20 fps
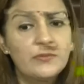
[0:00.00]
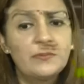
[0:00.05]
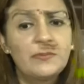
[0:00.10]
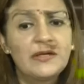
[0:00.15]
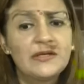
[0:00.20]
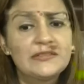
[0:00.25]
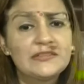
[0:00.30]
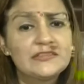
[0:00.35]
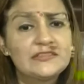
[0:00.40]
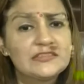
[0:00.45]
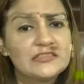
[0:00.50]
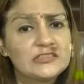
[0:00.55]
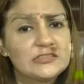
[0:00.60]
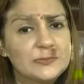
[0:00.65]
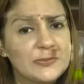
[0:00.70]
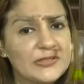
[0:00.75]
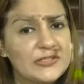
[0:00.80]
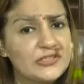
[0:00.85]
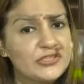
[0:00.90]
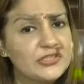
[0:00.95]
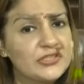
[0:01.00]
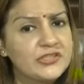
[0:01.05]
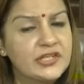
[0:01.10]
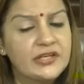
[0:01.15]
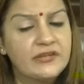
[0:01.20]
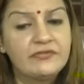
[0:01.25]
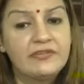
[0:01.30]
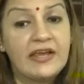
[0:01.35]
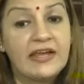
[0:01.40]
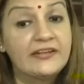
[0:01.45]
By this suspension, they
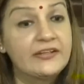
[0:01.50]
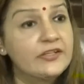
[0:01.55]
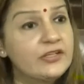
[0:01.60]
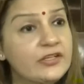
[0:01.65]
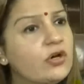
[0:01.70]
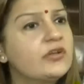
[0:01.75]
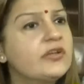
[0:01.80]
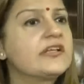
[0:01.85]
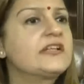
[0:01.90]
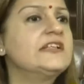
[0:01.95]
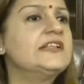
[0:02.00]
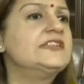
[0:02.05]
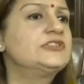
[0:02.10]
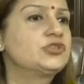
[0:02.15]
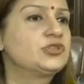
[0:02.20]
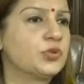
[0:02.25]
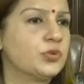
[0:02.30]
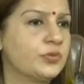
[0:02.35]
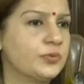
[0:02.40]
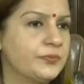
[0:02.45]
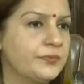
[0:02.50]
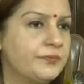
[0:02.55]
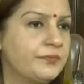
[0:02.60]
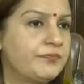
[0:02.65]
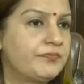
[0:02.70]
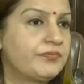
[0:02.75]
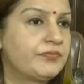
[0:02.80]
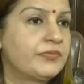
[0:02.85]
have categorically shown